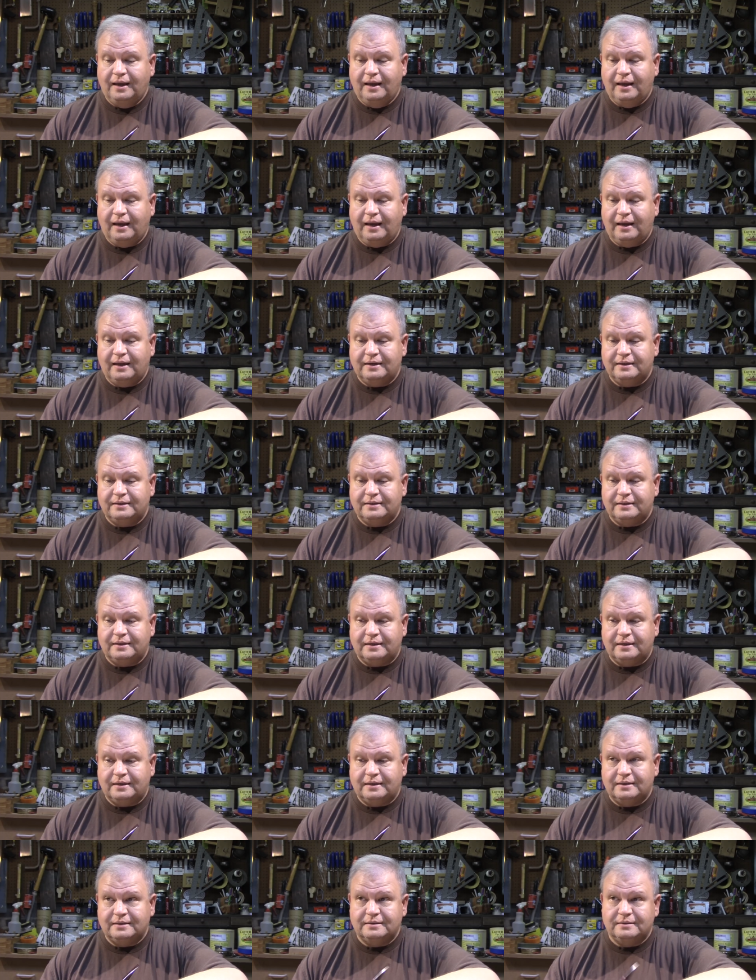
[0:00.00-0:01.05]
And
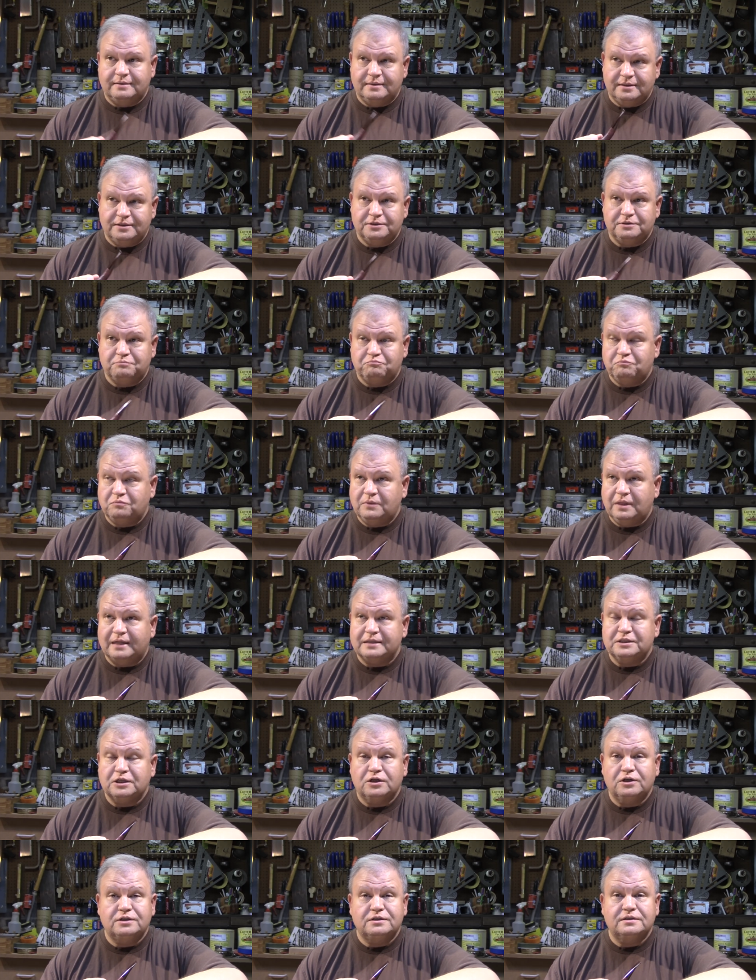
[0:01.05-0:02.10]
uh, there's lots
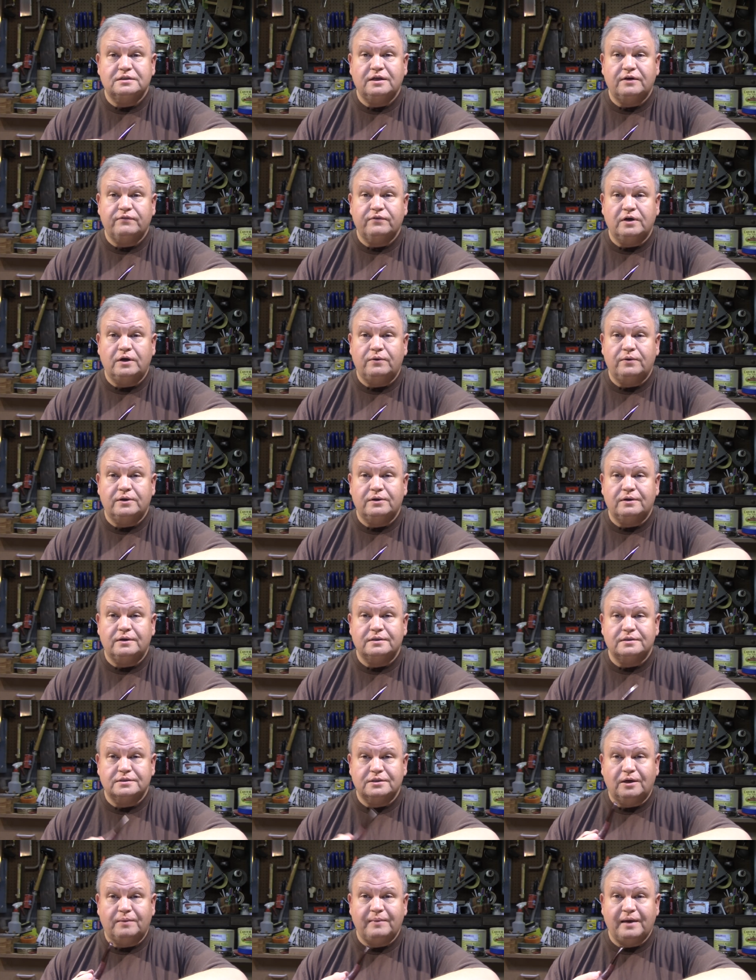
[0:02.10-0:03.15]
of good stuff going on,
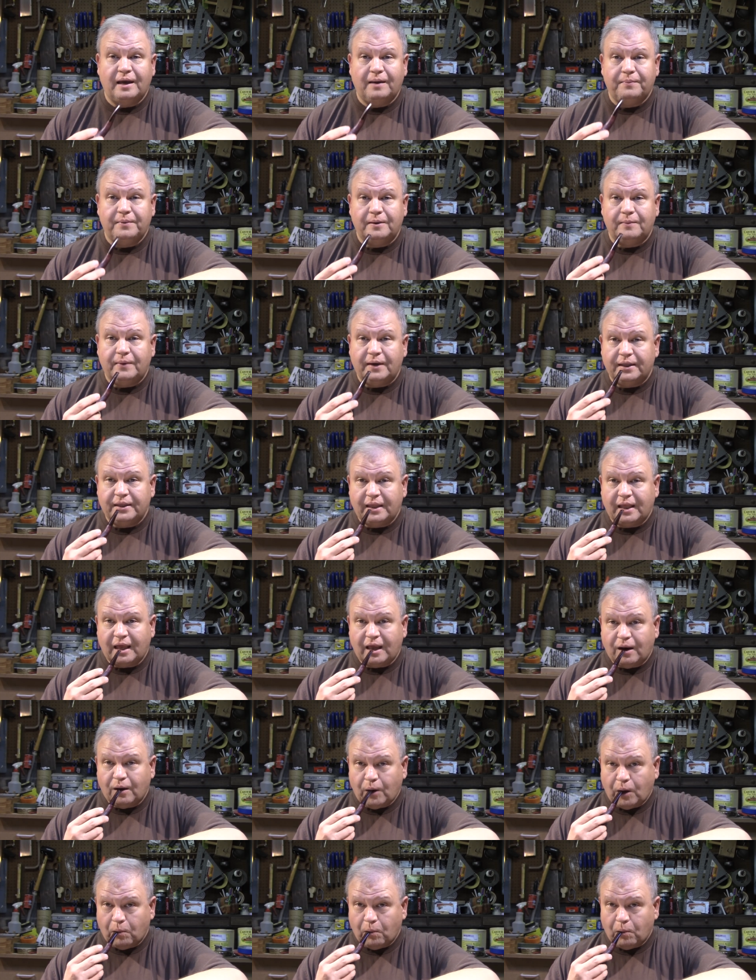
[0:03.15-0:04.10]
so I'm happy about that.